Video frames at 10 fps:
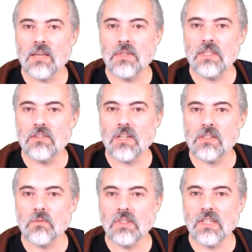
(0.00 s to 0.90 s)
IP
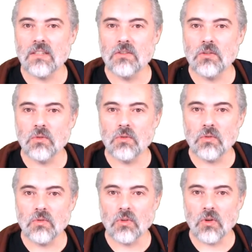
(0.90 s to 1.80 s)
address
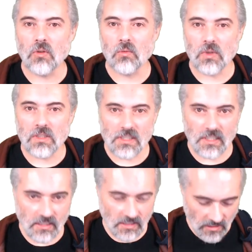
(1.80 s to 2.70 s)

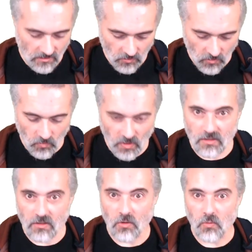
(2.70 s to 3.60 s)

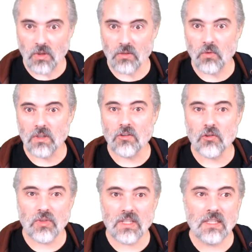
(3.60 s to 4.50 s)

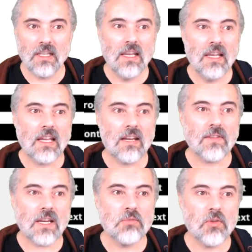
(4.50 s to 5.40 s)
192.168.1.113 and
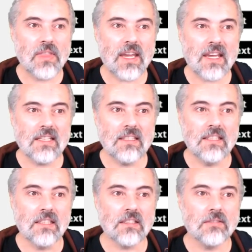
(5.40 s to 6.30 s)
if I put that in
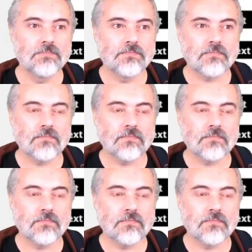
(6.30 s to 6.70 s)
here